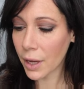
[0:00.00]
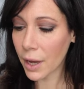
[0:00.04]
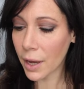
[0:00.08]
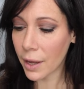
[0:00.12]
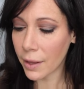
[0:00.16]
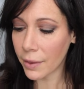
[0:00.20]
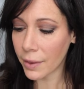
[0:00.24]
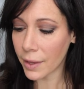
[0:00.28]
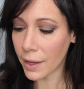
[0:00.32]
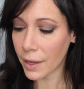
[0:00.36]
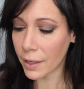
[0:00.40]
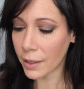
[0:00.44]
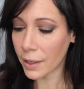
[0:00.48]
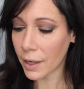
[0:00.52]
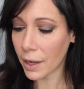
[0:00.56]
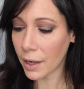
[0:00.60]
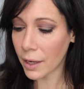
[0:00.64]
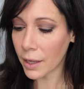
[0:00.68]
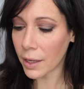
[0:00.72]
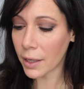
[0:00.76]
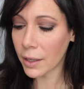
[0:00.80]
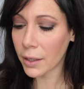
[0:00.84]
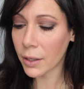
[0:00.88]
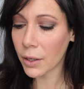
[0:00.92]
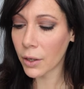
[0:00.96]
And then
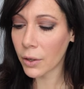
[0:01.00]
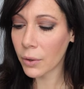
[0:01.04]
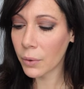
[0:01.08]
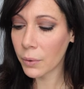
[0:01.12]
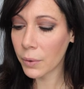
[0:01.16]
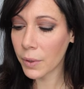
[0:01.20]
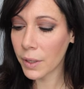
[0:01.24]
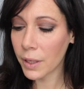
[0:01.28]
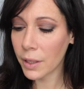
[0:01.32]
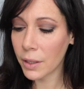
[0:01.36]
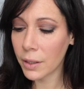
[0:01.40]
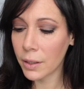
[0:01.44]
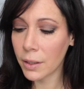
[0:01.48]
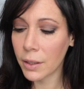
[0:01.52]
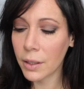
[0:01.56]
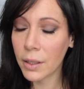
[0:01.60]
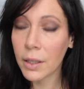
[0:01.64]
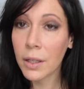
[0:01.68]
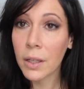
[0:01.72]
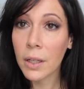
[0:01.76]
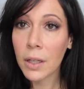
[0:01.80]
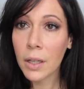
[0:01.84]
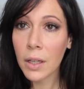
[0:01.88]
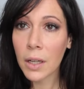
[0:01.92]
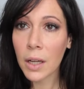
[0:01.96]
I go in
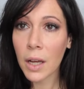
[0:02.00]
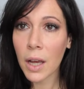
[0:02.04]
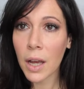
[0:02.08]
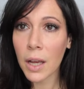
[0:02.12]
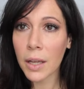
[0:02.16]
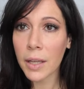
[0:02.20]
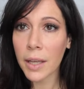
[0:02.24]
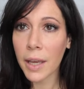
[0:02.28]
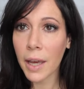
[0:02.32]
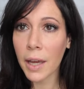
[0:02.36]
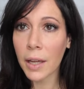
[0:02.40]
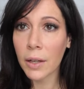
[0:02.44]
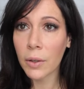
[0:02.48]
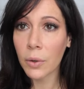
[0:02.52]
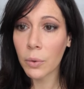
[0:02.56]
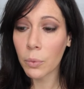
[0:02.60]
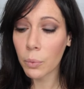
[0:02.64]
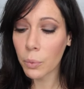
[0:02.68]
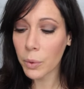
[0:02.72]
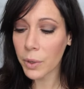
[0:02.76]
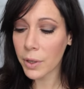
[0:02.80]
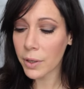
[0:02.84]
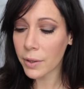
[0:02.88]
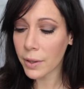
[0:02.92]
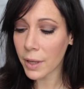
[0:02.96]
again
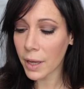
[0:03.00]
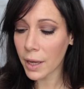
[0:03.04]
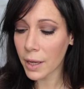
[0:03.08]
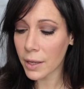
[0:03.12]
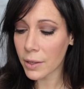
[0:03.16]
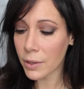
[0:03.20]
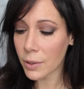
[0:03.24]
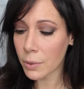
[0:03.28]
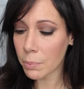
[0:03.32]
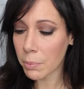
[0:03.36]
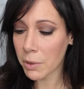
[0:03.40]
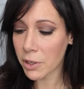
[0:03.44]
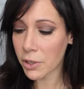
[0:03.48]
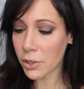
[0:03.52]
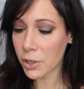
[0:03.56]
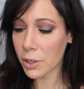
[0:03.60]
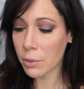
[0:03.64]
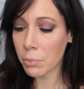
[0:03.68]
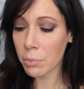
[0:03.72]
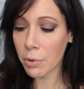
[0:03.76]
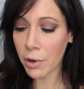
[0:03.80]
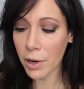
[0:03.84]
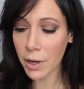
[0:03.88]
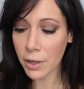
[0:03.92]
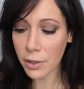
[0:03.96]
with a smudgy
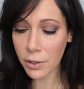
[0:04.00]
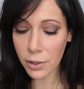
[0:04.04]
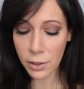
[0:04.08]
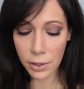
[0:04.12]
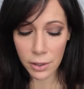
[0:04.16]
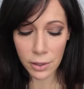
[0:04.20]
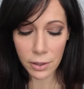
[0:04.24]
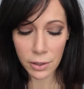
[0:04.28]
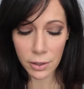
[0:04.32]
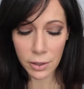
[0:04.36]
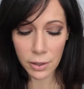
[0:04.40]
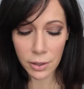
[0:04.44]
brush.